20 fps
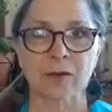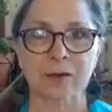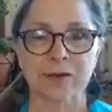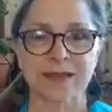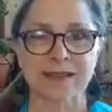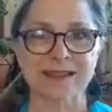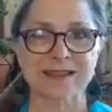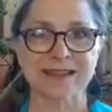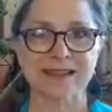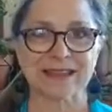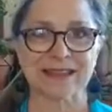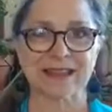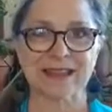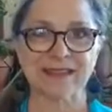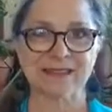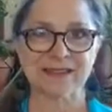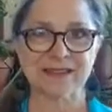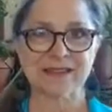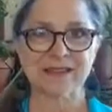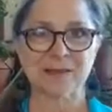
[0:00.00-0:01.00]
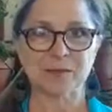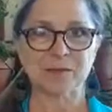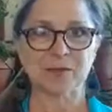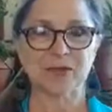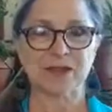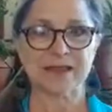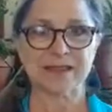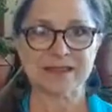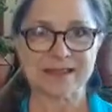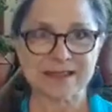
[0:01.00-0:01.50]
Because it gives us a
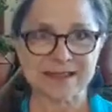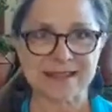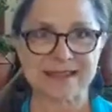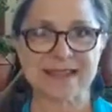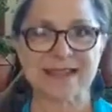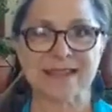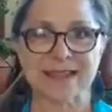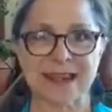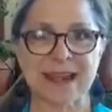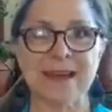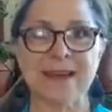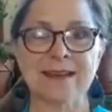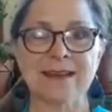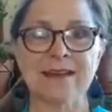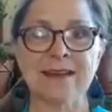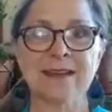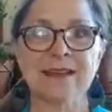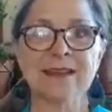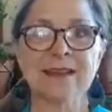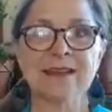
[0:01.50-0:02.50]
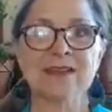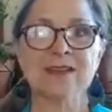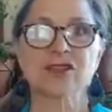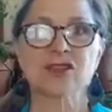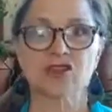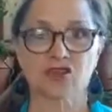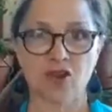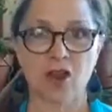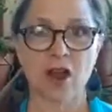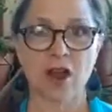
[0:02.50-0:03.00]
place to stand
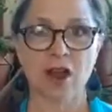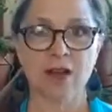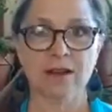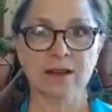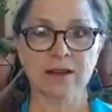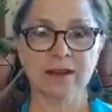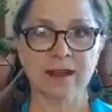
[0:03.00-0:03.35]
strong.